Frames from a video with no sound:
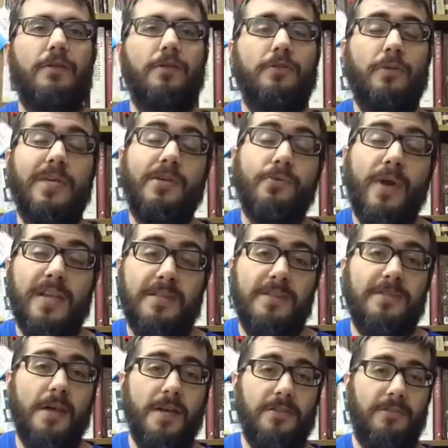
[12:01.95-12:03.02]
so he
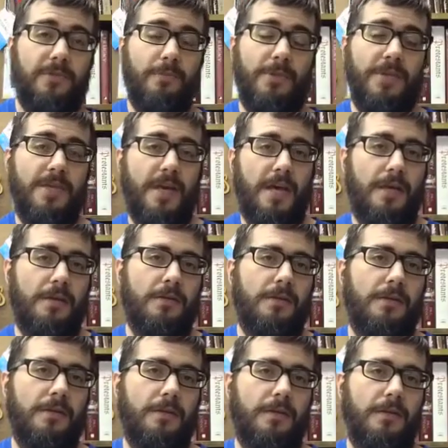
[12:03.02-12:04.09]
raises us from the dead.
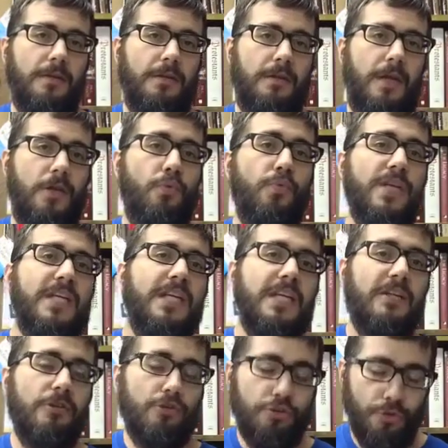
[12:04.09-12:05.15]
And we
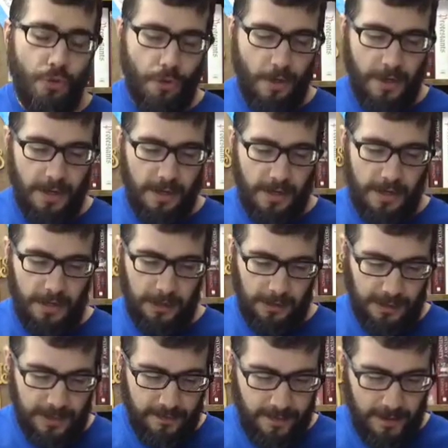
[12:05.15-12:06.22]
can enjoy
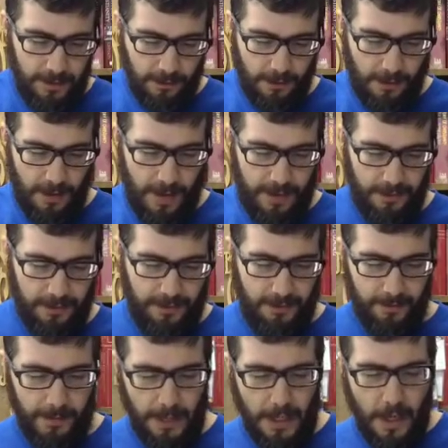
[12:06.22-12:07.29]
living in Christ.
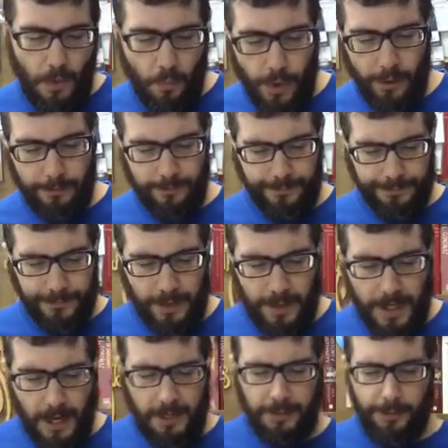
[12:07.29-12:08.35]
Well, the
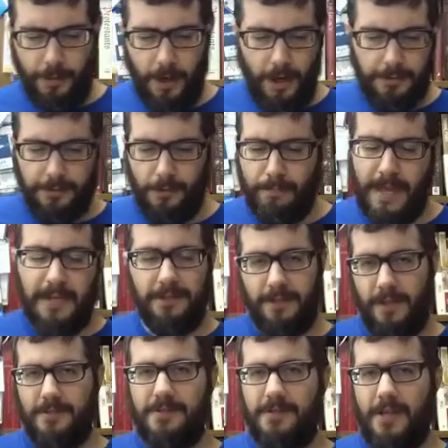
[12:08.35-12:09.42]
gospel also makes
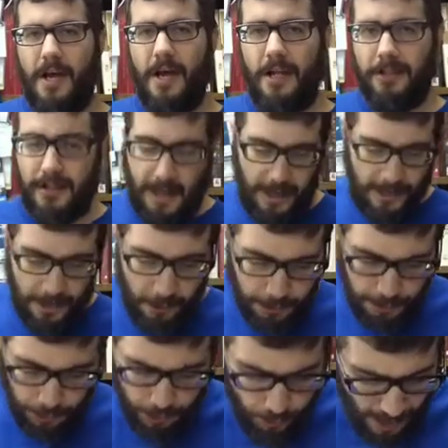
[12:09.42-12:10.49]
us sons. I
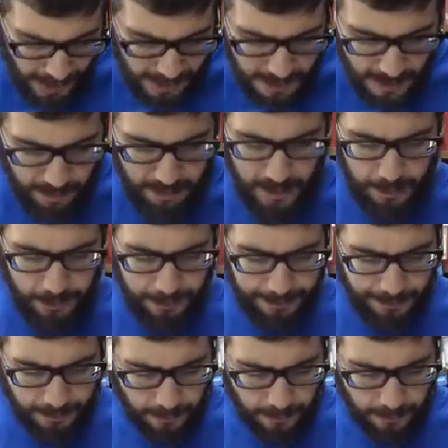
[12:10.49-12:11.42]
told you, it's right in the middle